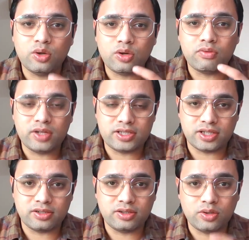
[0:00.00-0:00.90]
your
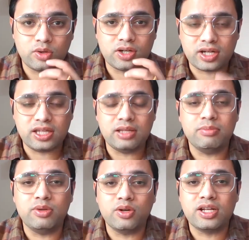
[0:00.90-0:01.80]
vision, your
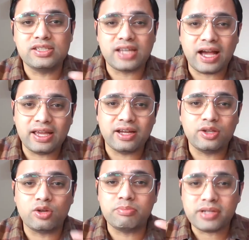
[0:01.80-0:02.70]
dream, your desire,
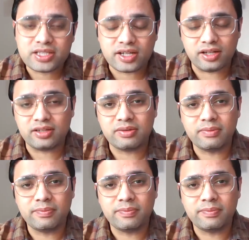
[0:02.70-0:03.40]
your mission